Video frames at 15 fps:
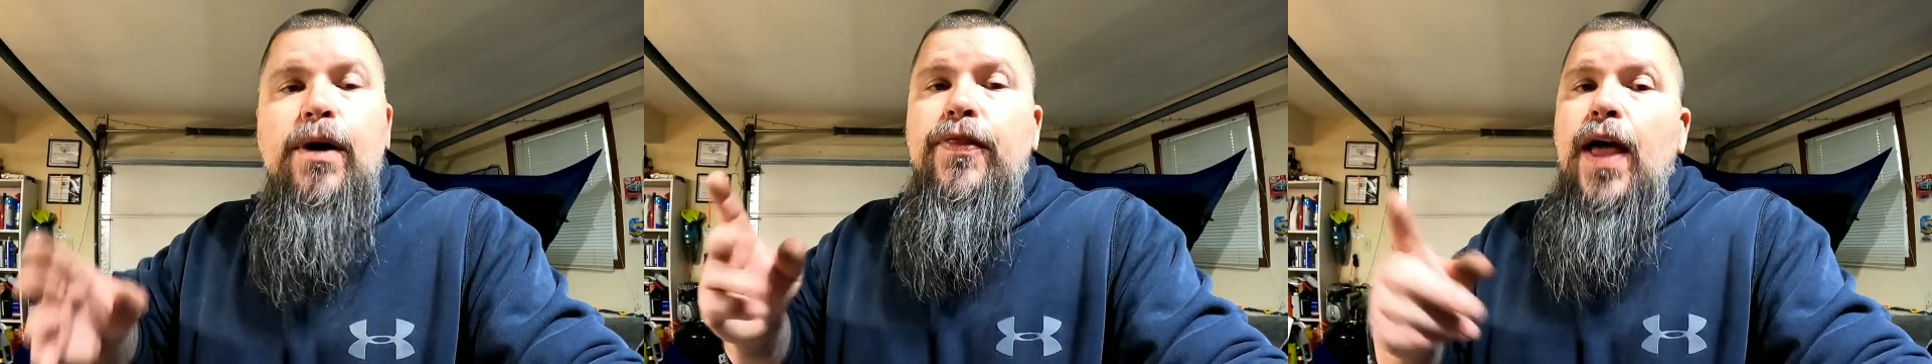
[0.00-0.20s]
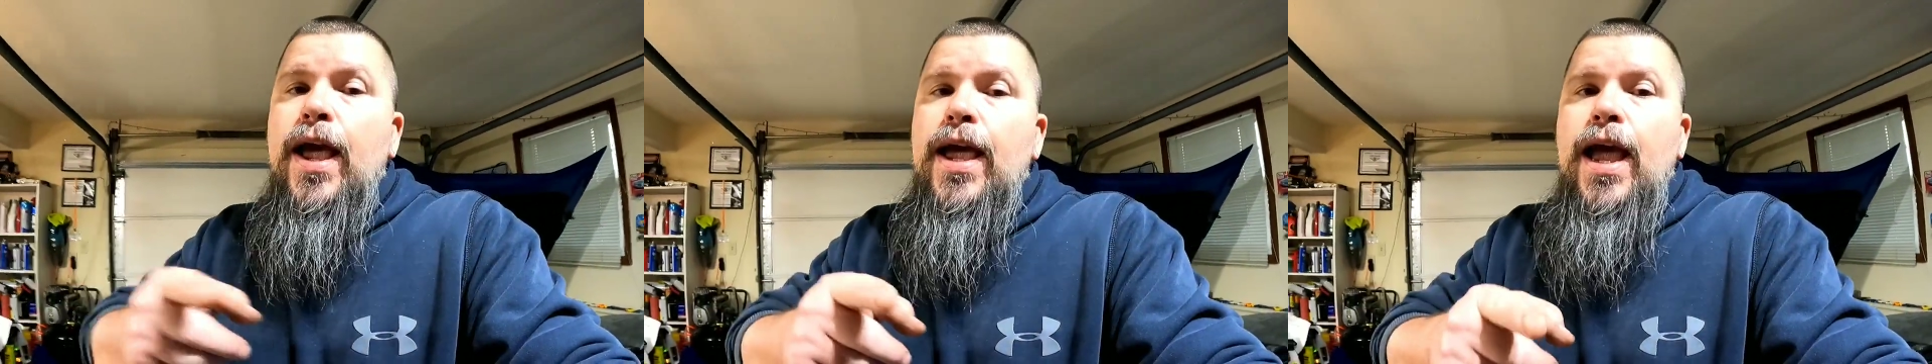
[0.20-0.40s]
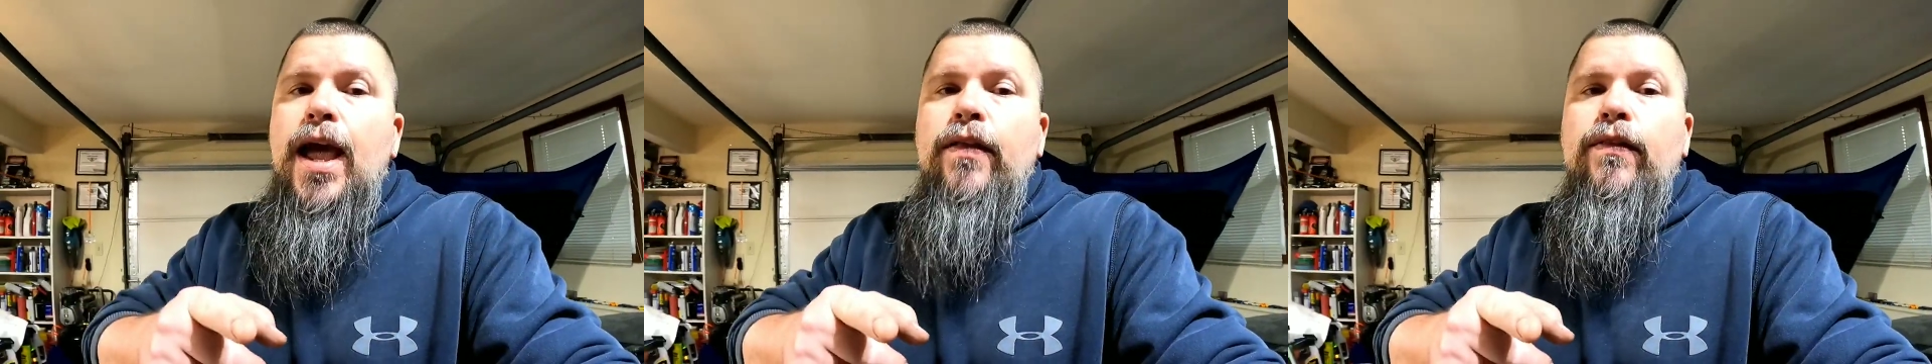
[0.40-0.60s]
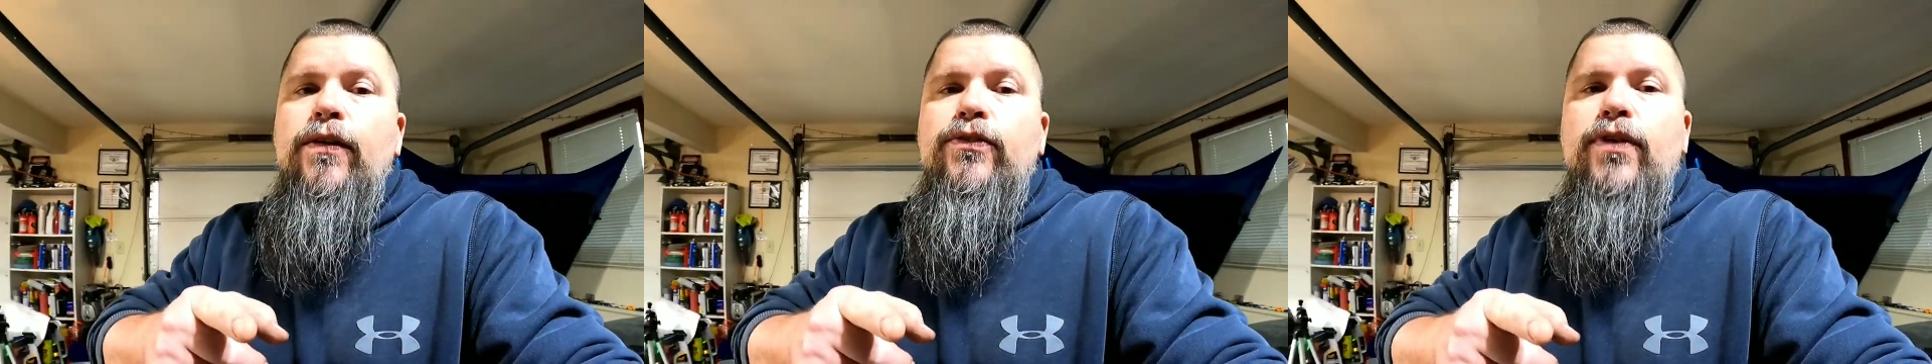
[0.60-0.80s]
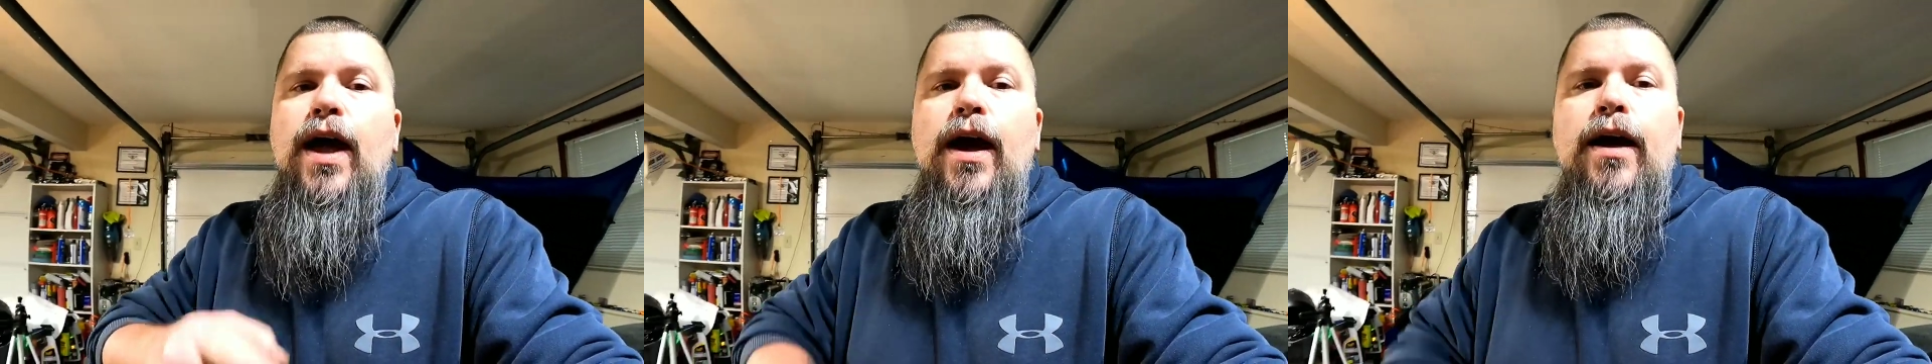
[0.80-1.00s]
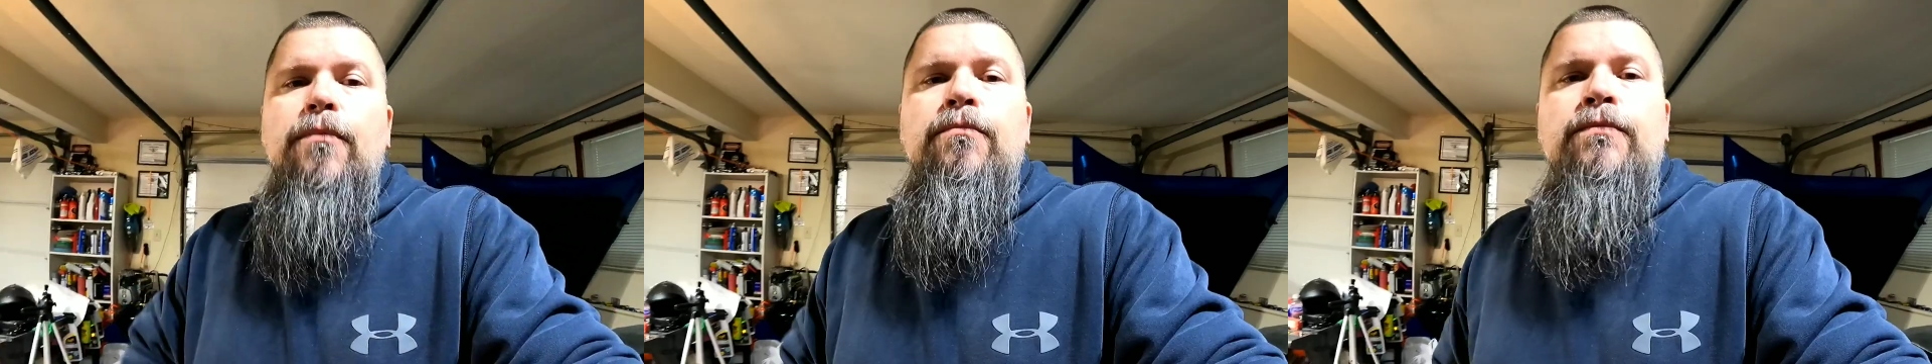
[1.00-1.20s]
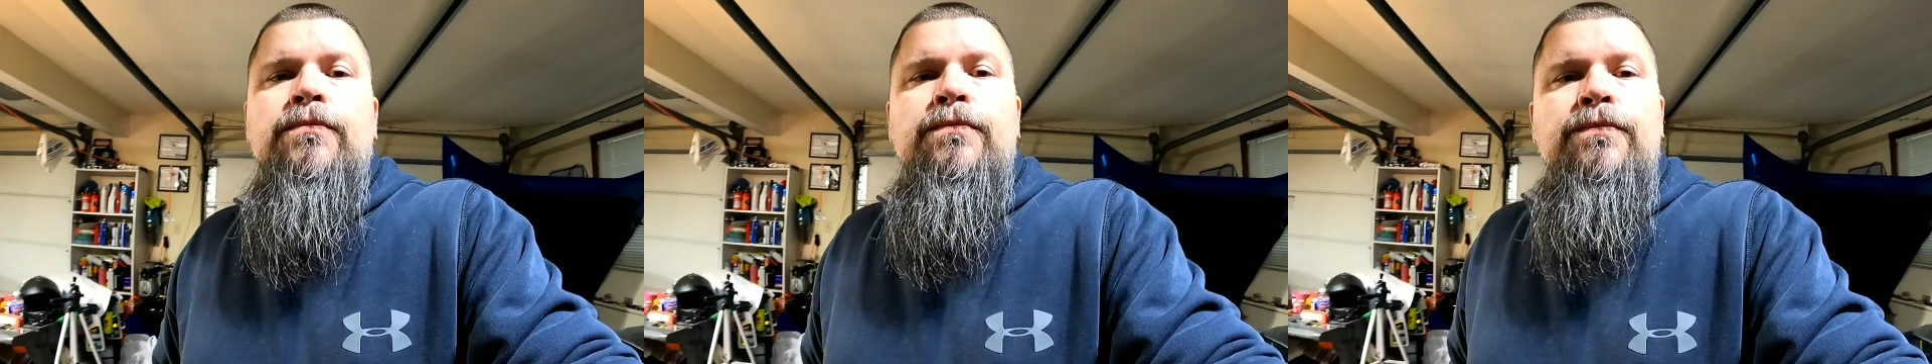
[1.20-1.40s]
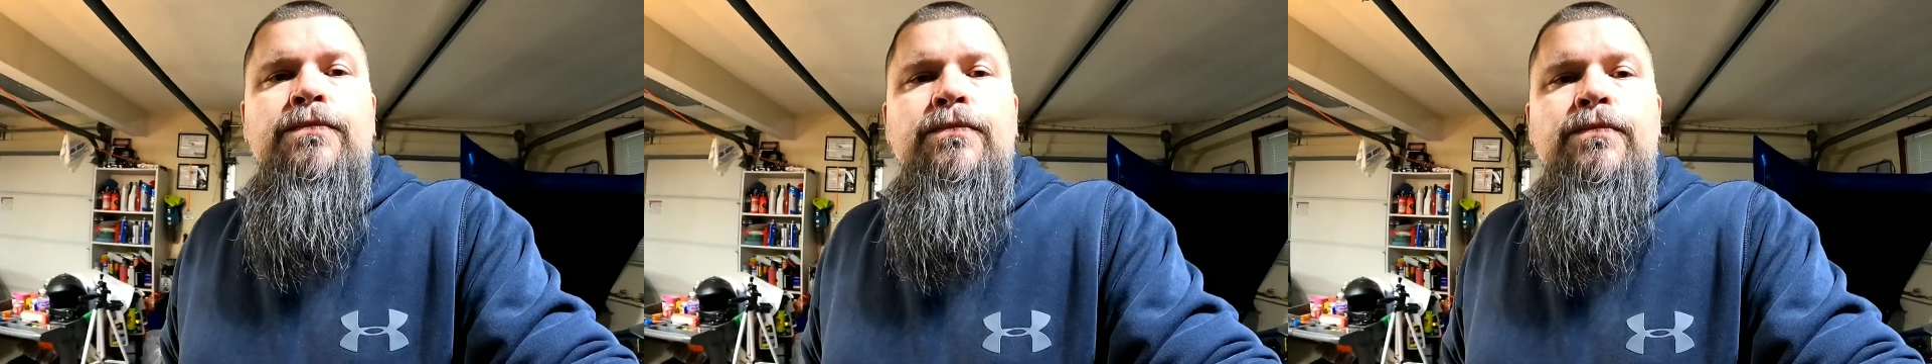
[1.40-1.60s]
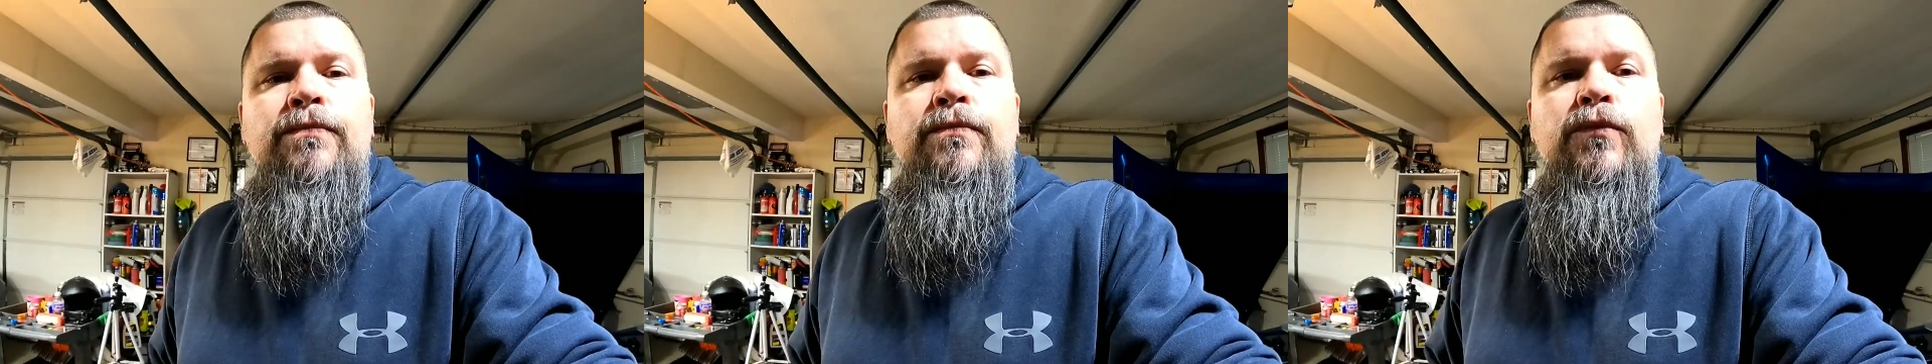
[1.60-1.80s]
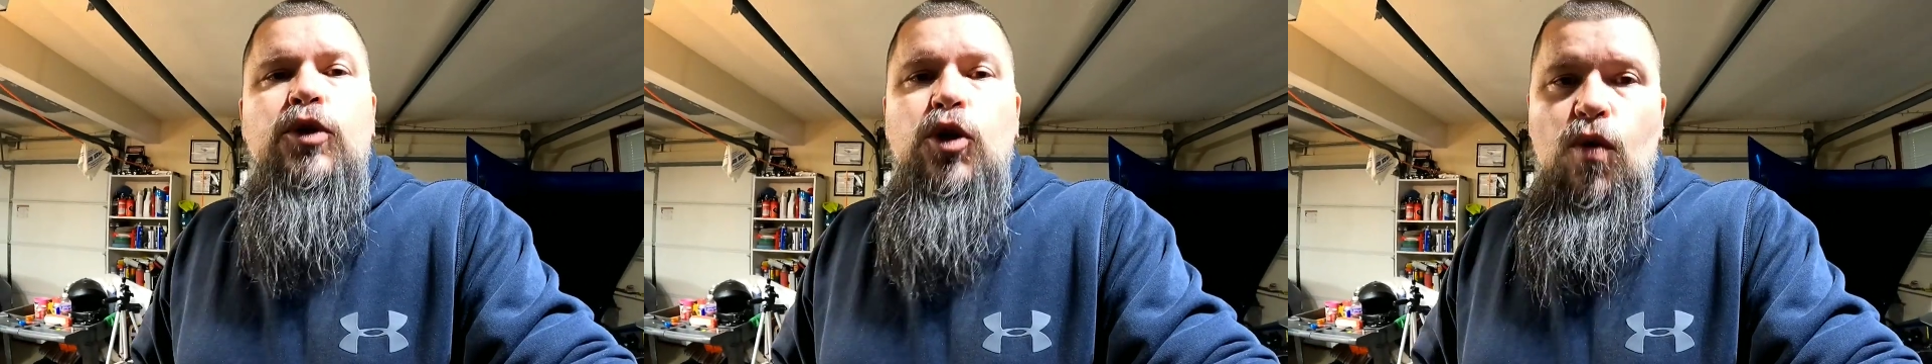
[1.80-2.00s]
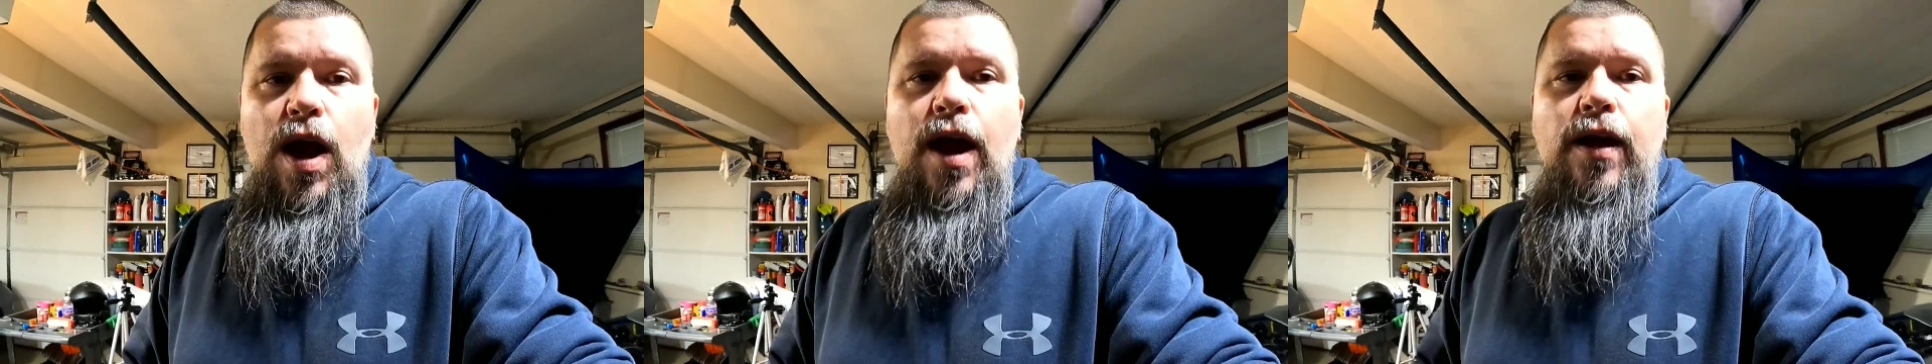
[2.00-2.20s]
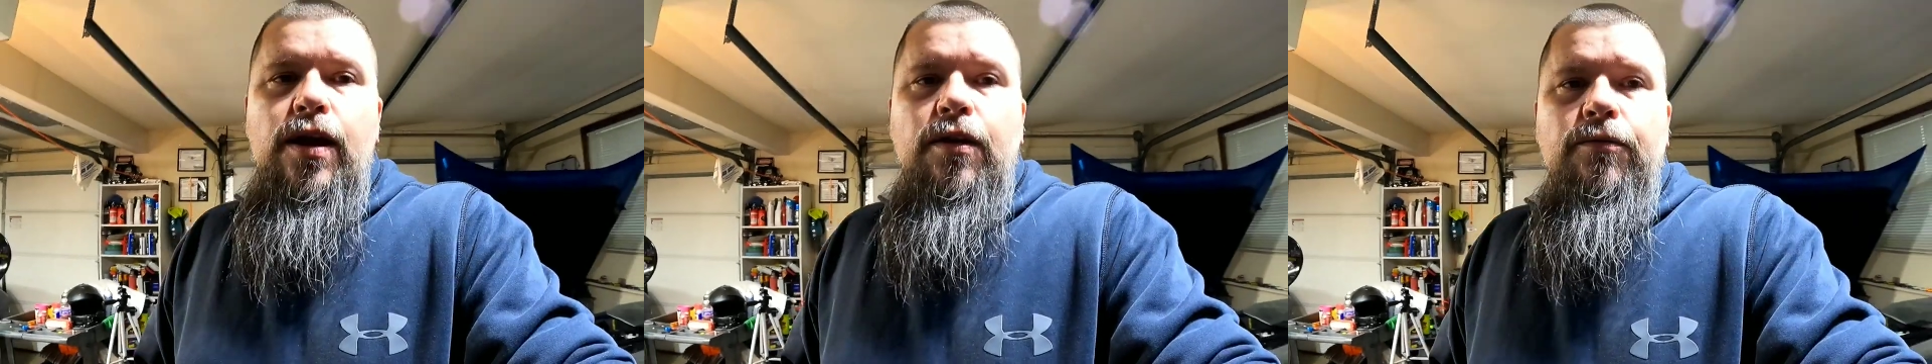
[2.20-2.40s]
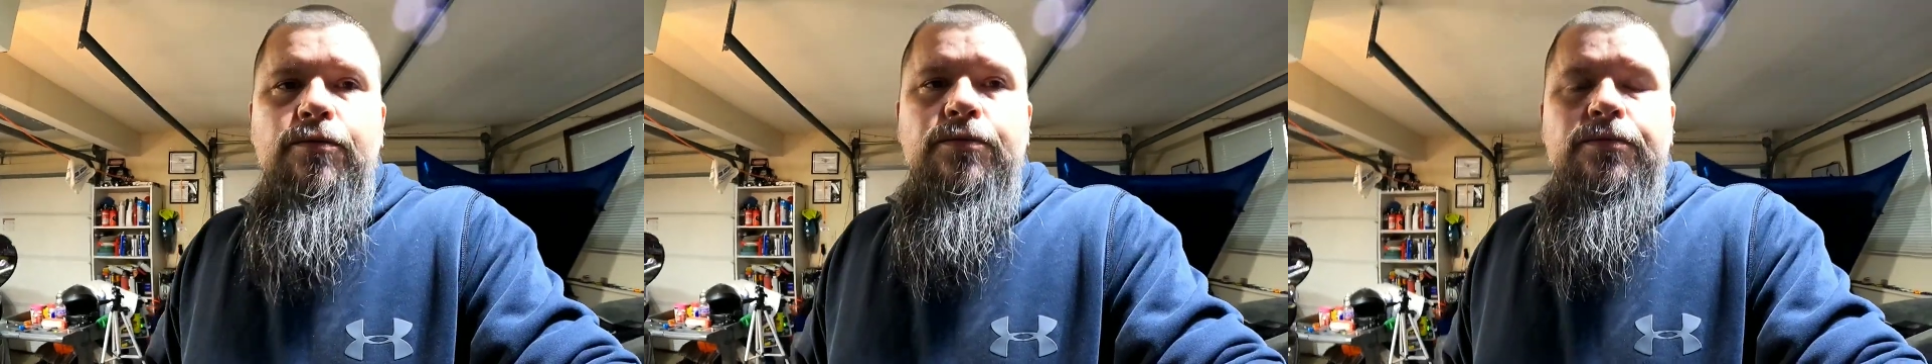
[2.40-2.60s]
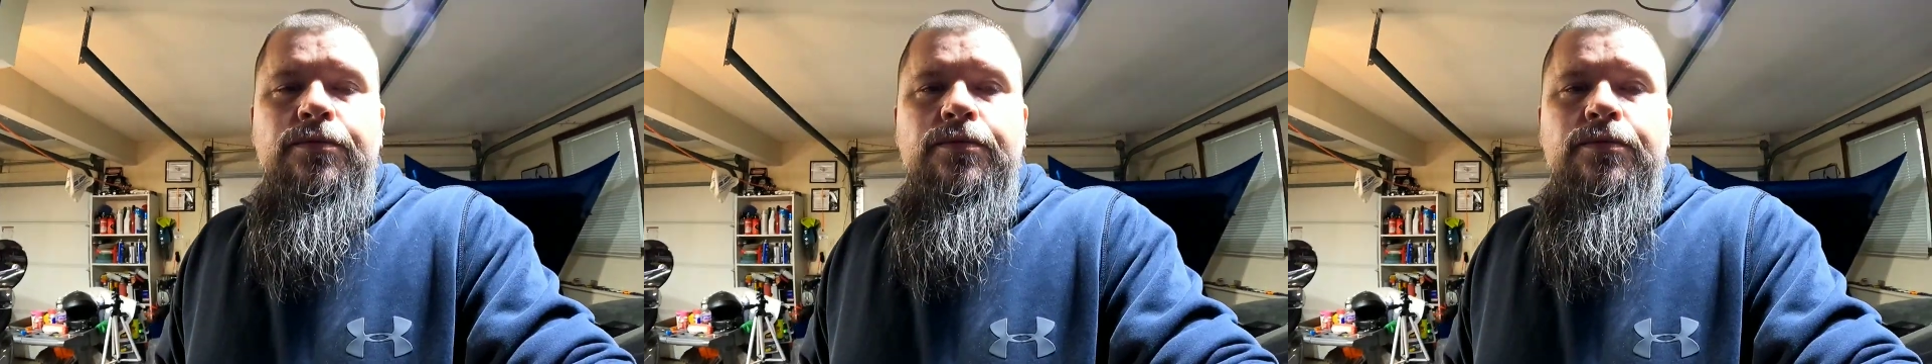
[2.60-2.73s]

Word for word: but they end the same. You ready?